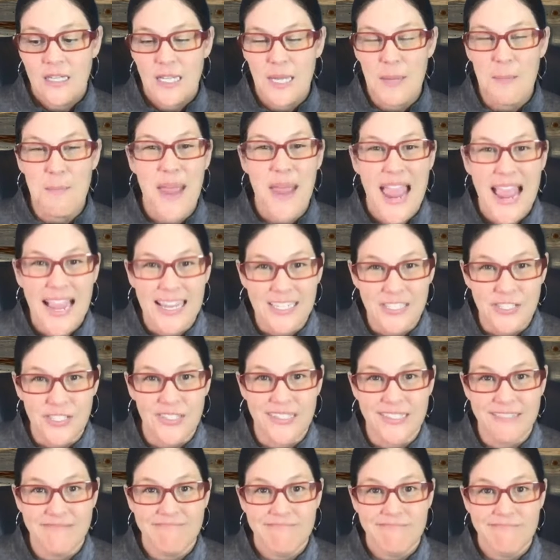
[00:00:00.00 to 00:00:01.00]

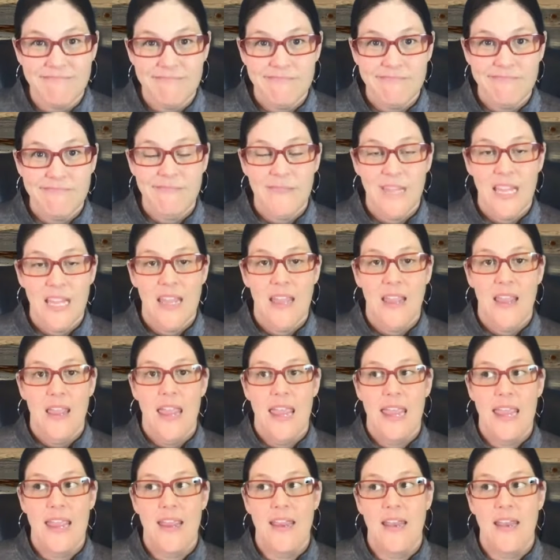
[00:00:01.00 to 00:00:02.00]
compassionate
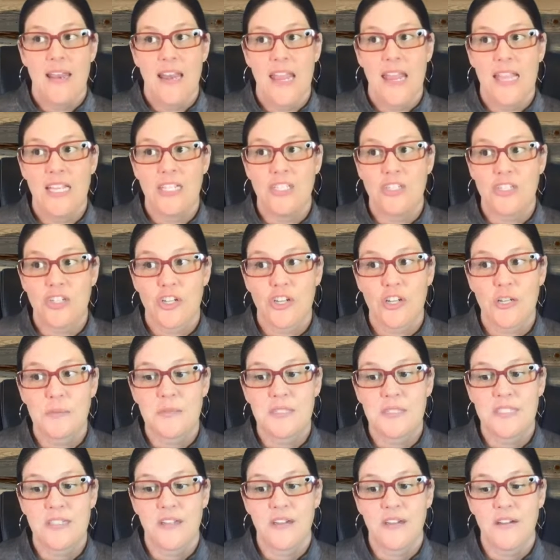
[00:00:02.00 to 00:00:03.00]
in
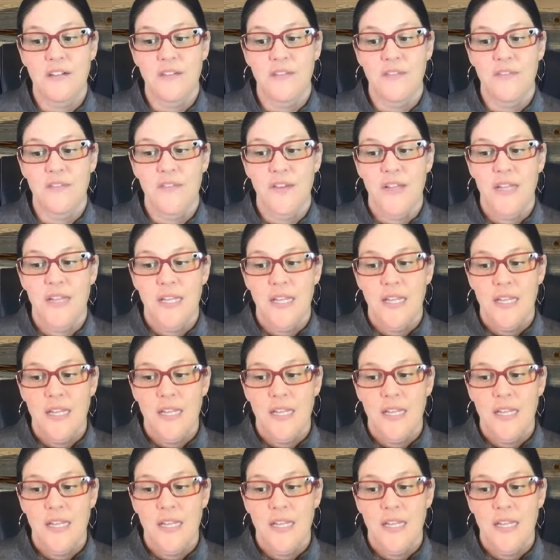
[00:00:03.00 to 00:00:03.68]
terms of